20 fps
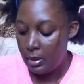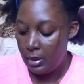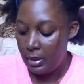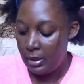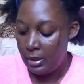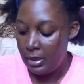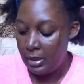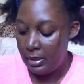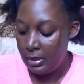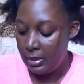I
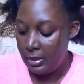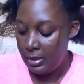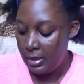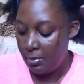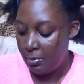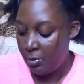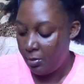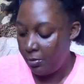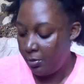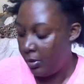get
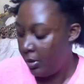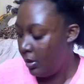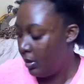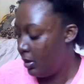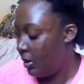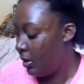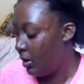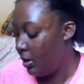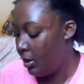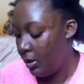some of
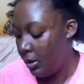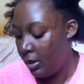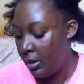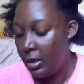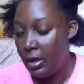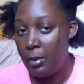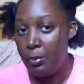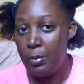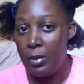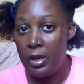it and I
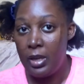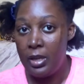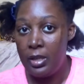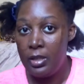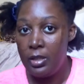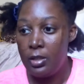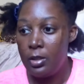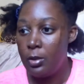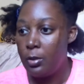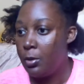apply
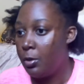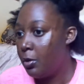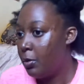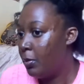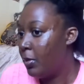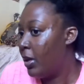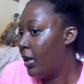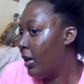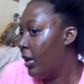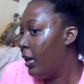it on
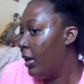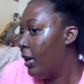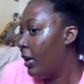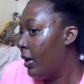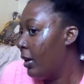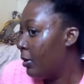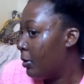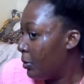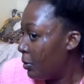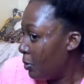my hair,
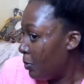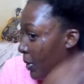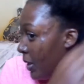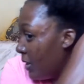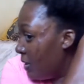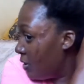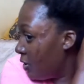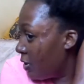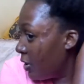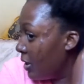into my
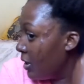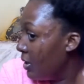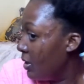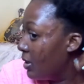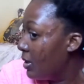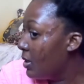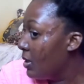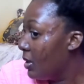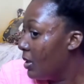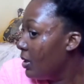
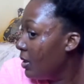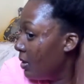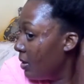strands.